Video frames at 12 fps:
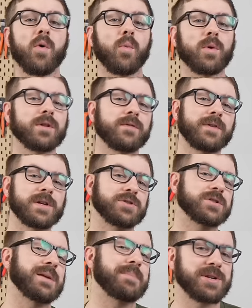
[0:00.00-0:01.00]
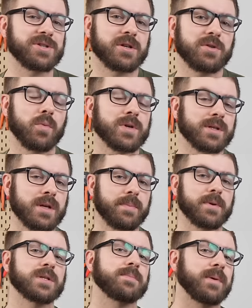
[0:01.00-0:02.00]
One of the features I mentioned was
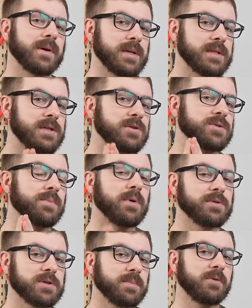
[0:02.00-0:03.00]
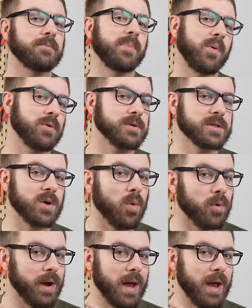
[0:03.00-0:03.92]
Klipper's ability to use multiple boards or